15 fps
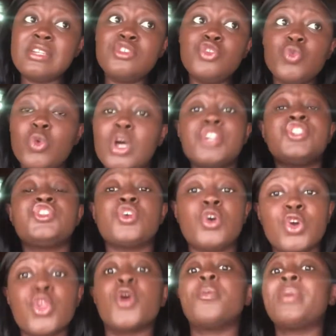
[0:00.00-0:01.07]
you washed
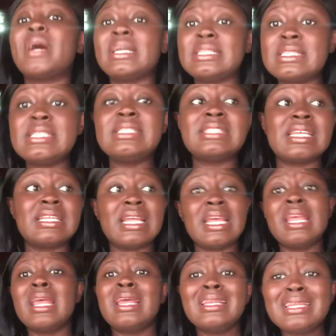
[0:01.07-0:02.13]
all your panties and then
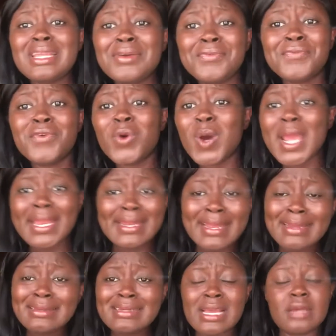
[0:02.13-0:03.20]
they fall and
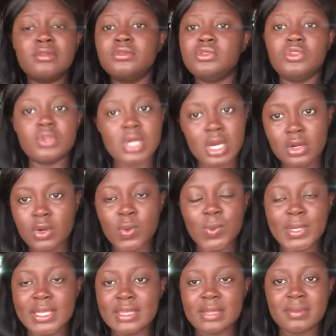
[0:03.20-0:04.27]
then you cannot
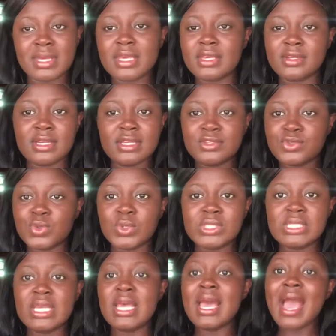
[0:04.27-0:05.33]
wear them again, it's
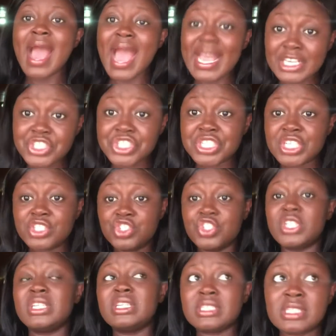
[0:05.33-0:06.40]
not hygienic. Do
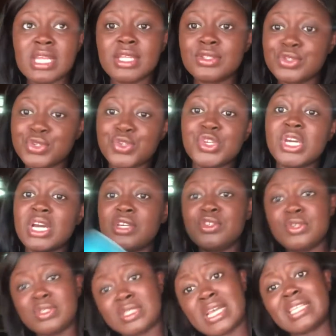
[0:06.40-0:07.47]
you understand? So you can
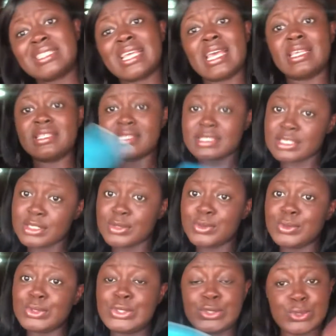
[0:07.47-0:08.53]
use that
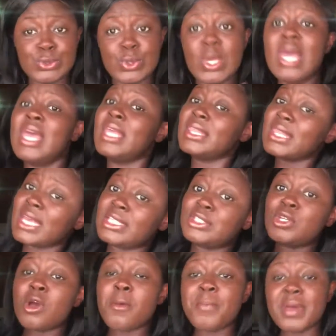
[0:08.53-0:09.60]
excuse
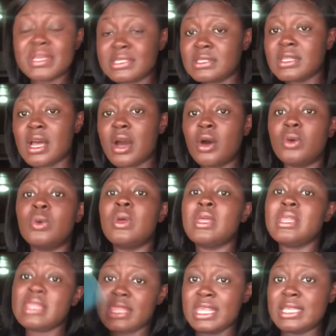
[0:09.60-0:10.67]
that your personal
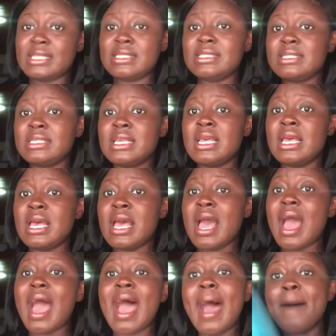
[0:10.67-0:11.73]
things
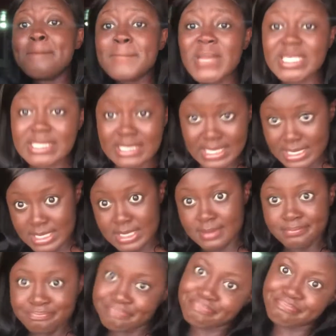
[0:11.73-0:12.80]
are missing.